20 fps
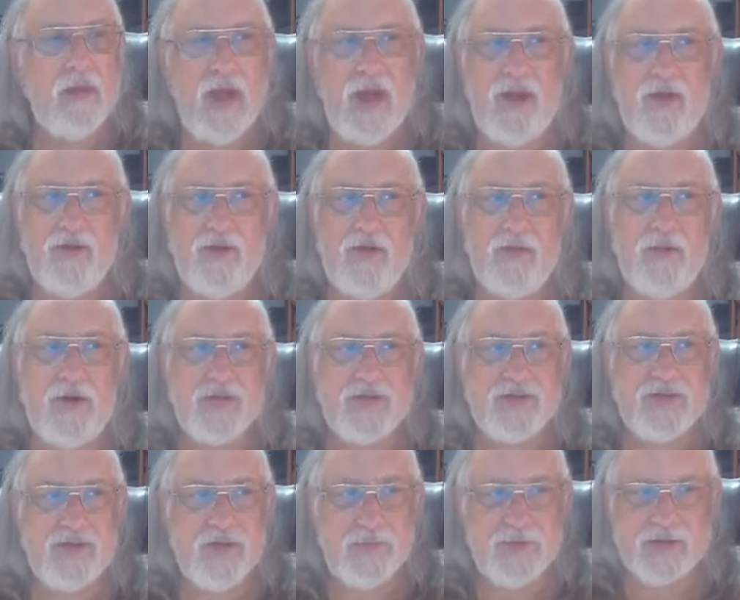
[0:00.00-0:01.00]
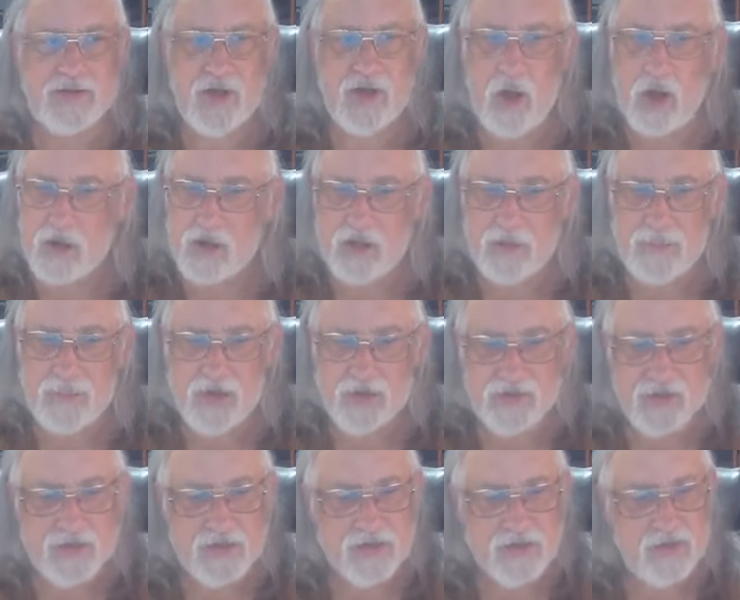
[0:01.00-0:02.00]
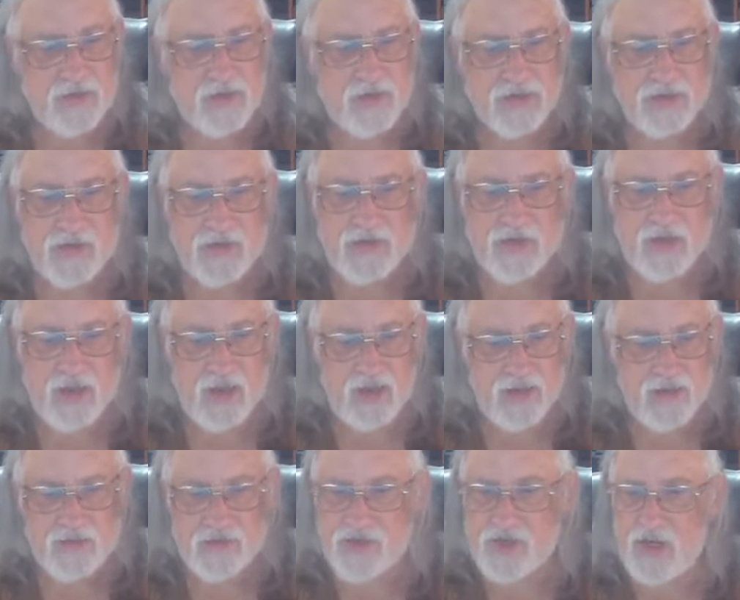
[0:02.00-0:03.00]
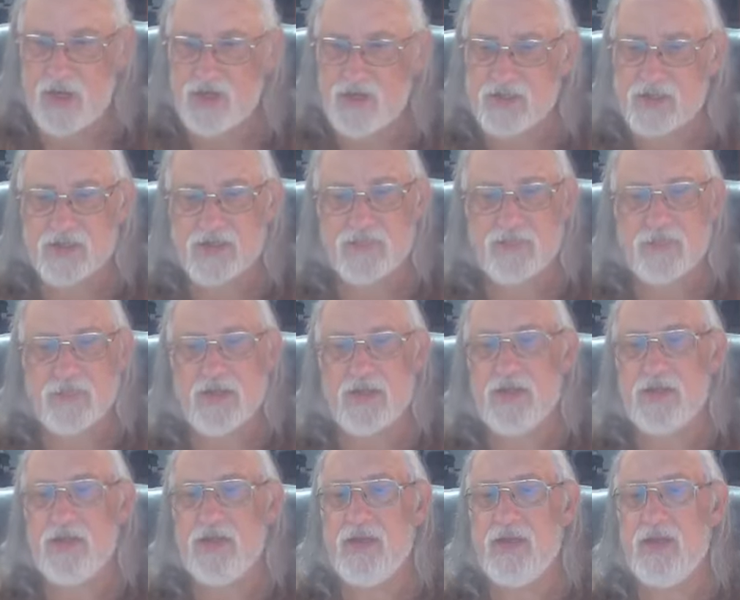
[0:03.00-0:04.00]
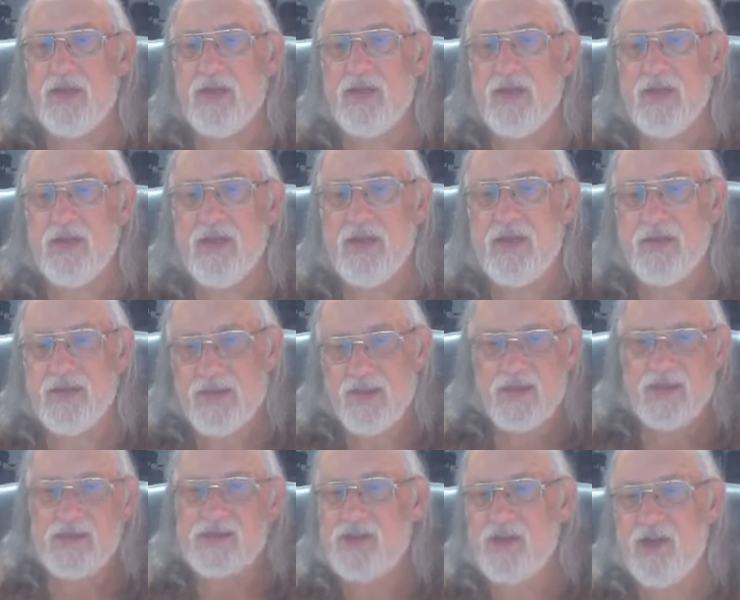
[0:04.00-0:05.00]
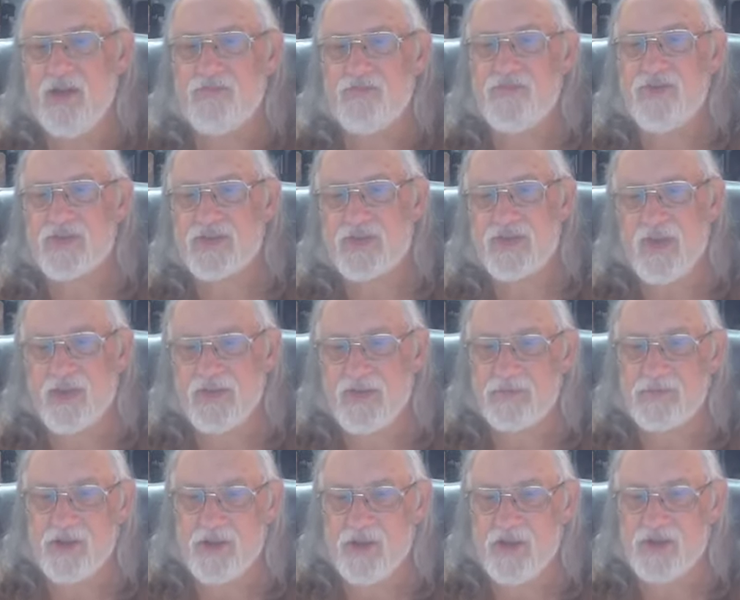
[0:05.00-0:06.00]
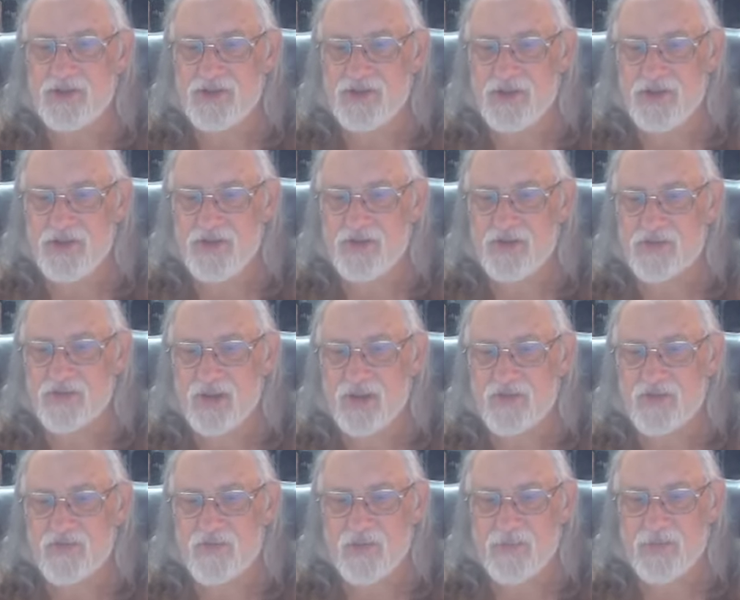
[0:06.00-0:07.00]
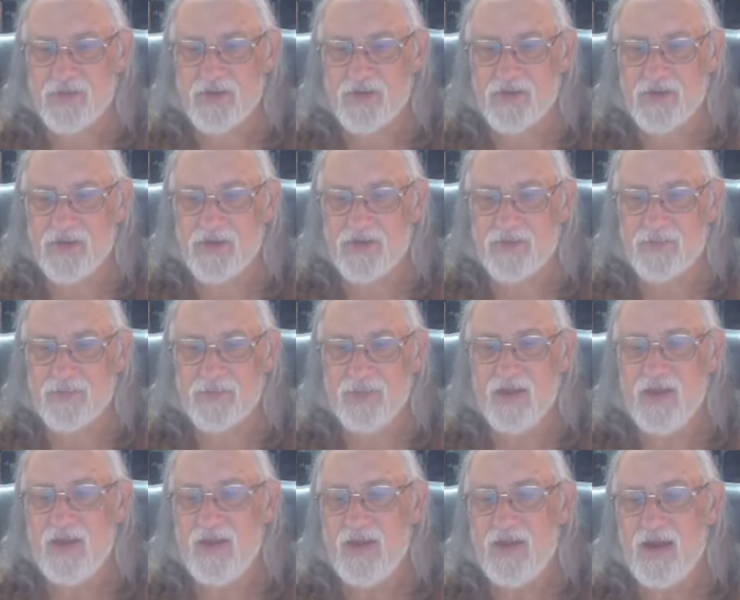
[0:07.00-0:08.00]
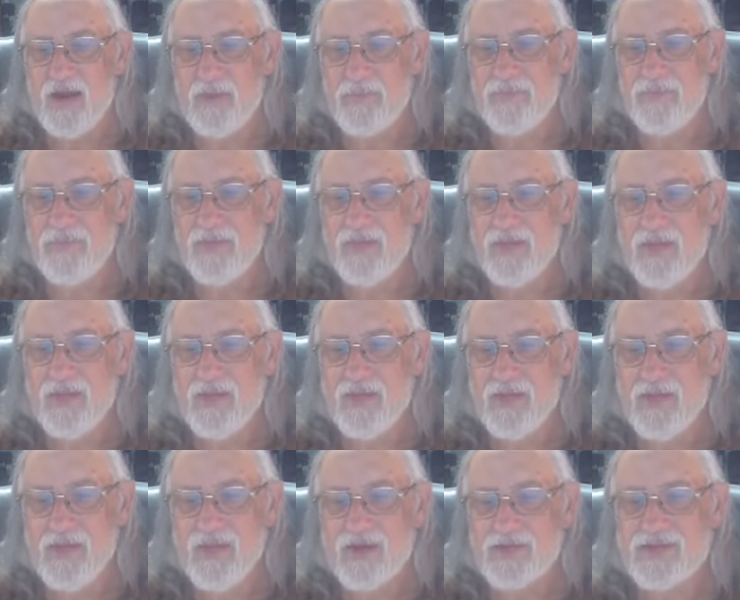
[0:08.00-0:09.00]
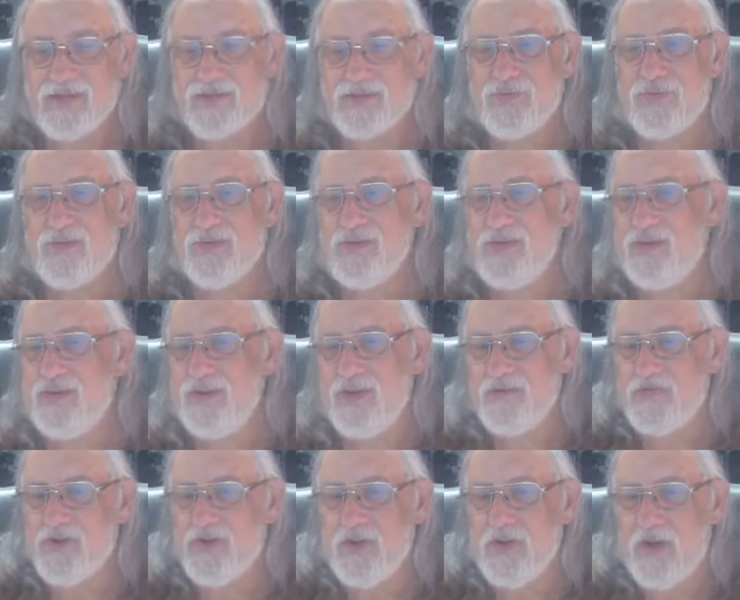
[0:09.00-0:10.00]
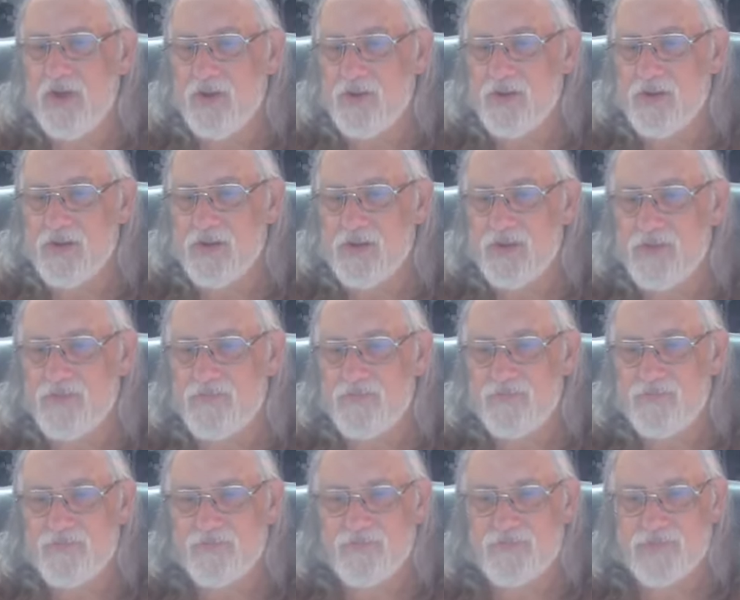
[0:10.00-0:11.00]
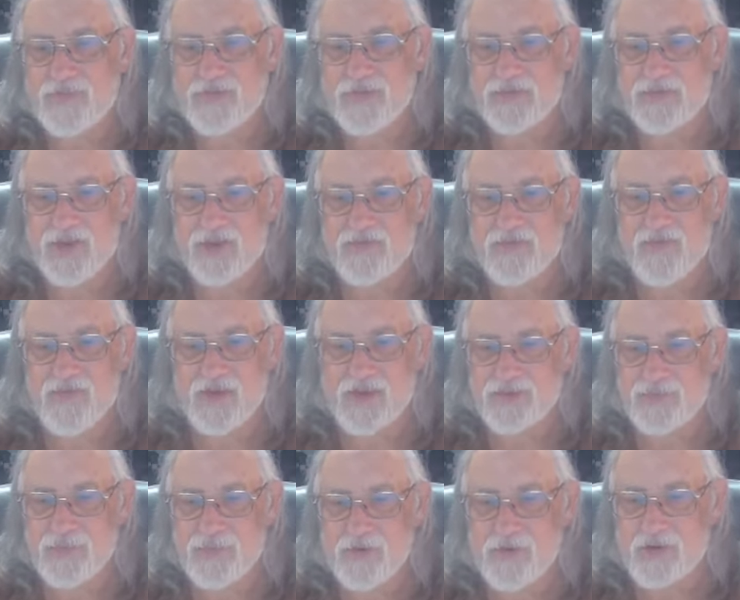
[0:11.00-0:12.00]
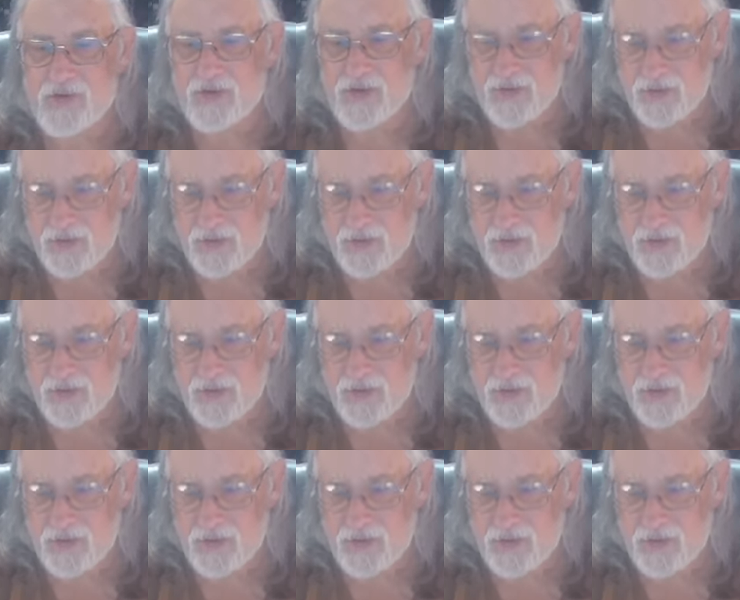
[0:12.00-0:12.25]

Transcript: I don't know about you, but talking about this sort of thing energizes me. Yay, Jeff, it's, and I'm glad you're here. Thanks for letting me know you're here. Um, I just want, you never know, you know, sometimes Facebook